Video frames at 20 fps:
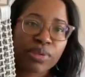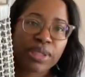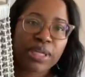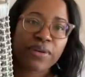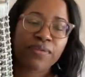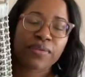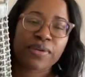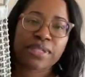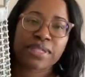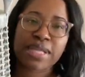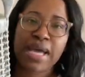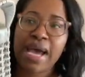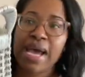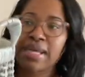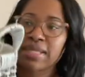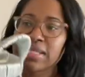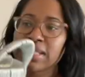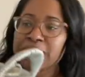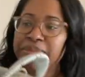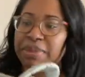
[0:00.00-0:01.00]
different
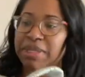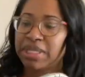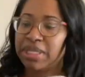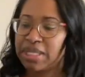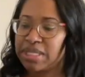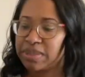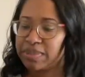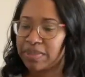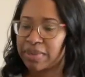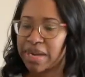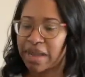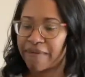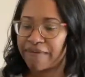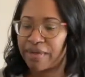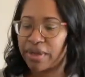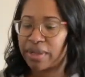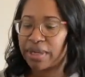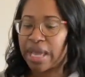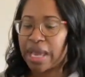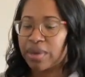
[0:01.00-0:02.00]
sizes, but this one I
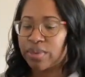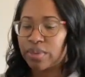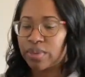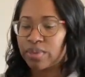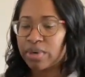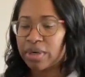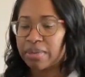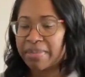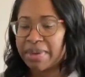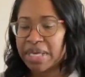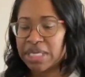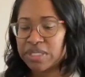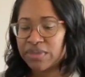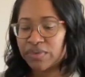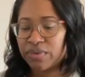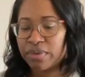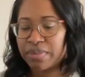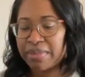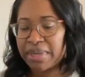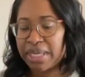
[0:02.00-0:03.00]
felt like would work best
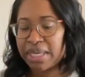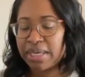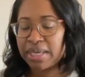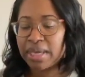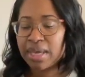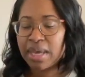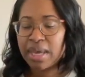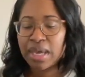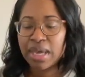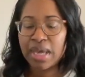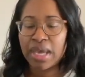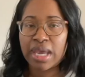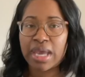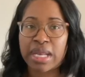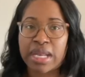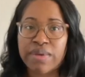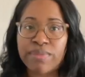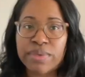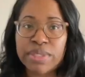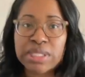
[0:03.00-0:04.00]
for me. And
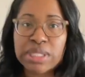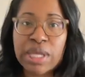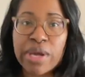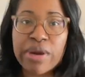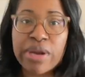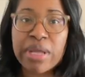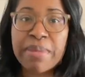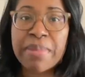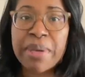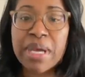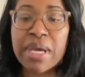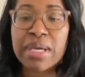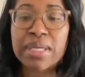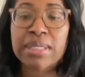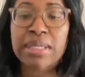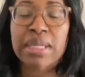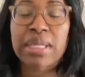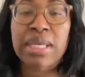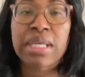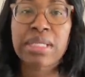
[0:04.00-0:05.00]
it was 30 bucks.
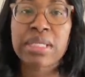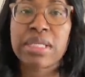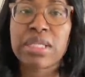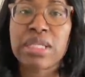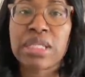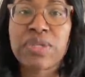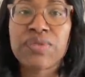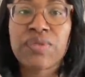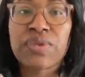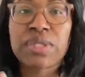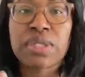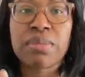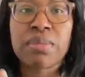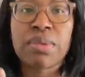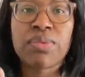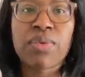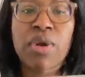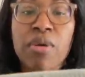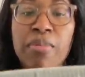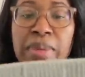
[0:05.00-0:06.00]
This is just for some throw